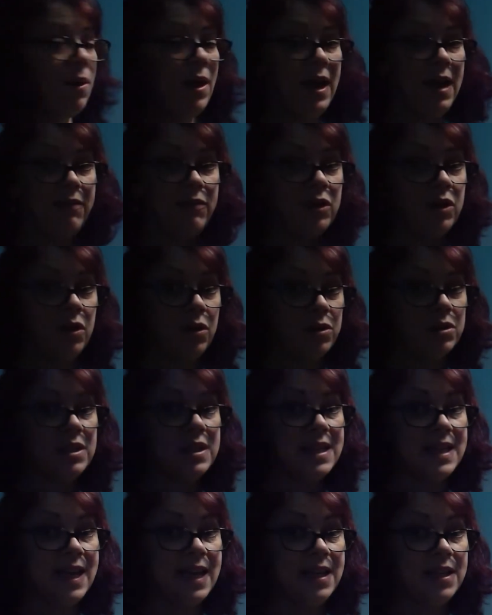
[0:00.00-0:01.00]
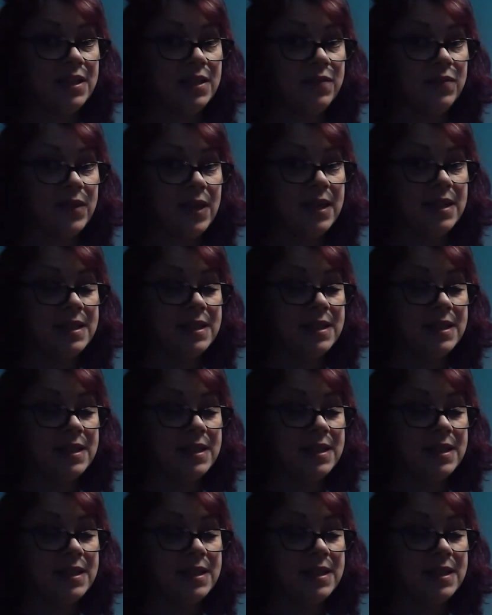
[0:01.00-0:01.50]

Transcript: I haven't got to the end of that